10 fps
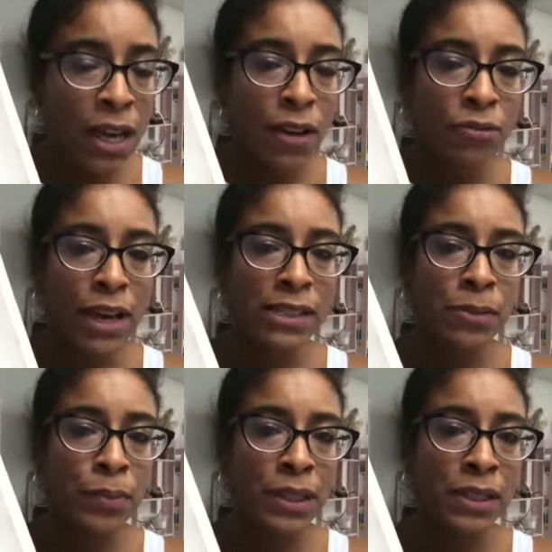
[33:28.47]

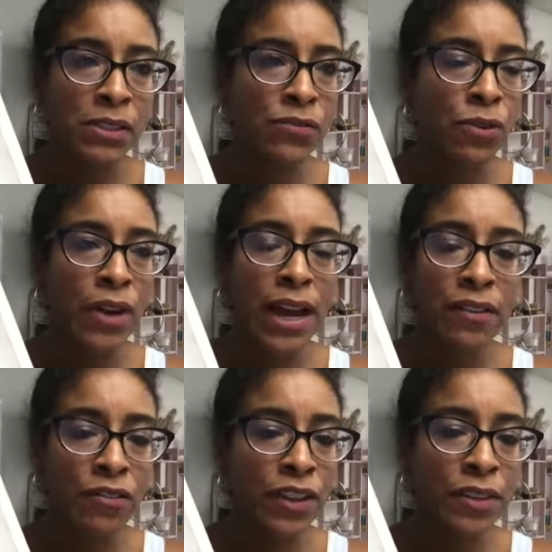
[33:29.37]
recipes for
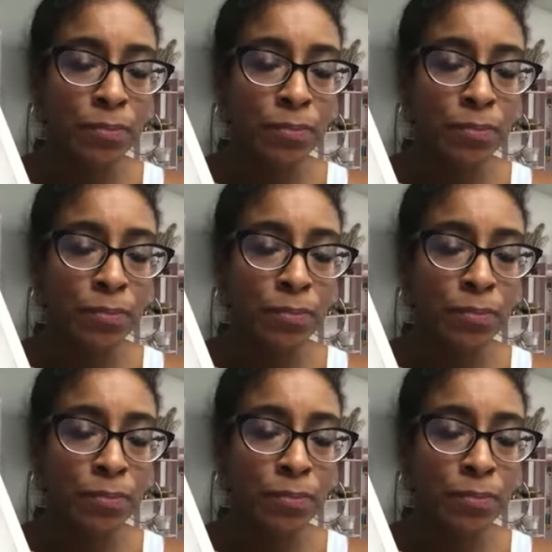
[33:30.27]
every